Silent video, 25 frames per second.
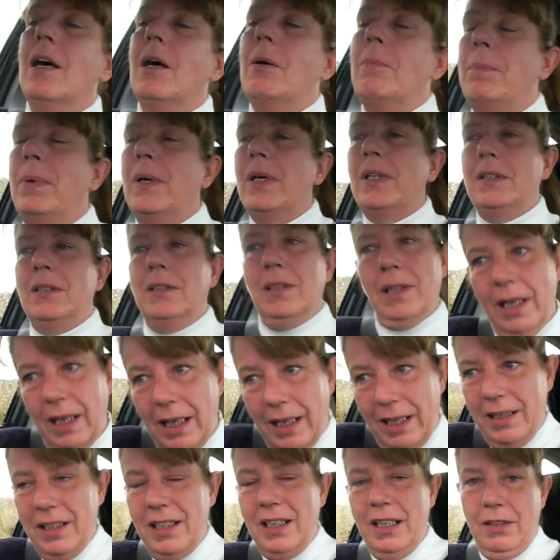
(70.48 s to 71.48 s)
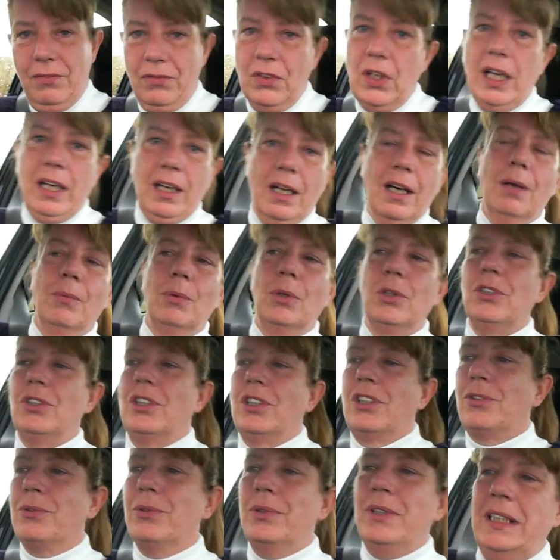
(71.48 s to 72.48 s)
But in the evening, I want
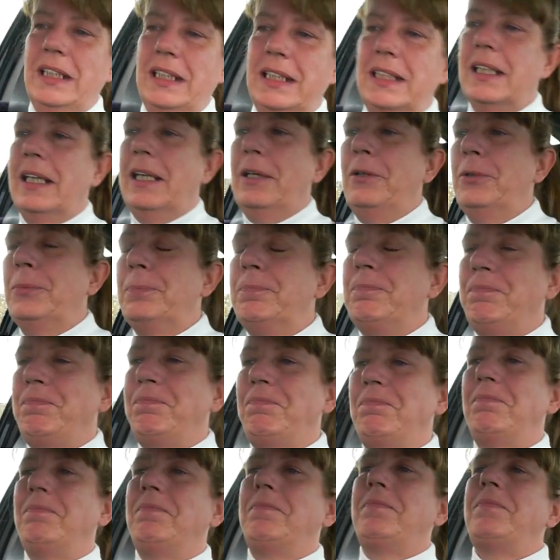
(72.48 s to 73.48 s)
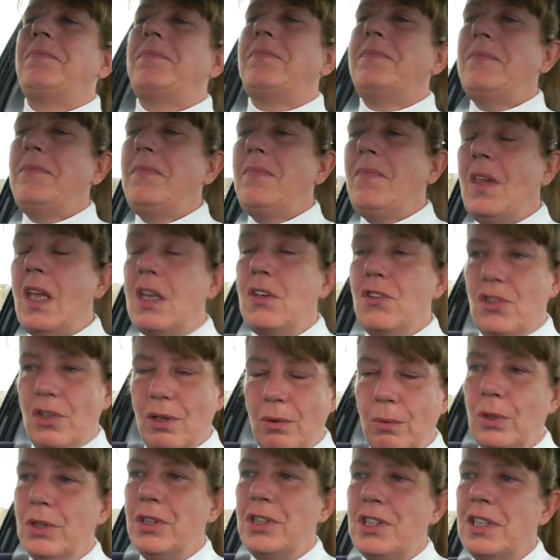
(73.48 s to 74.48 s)
to go and eat out. So I
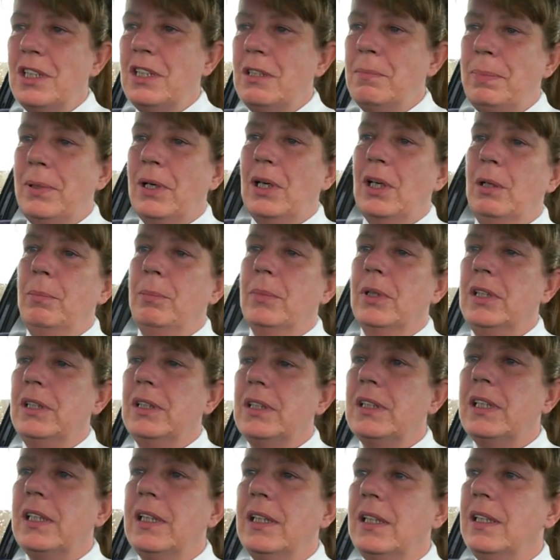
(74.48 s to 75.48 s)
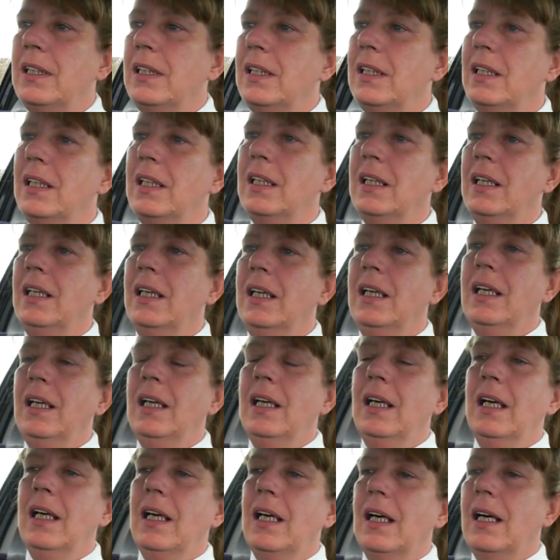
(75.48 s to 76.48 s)
wanted an apartment.
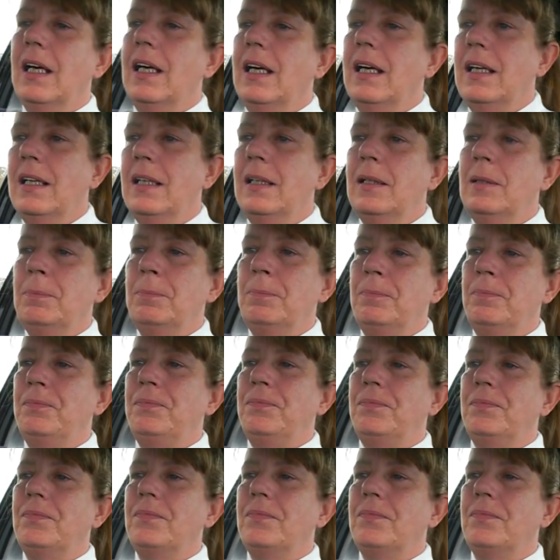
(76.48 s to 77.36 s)
Um,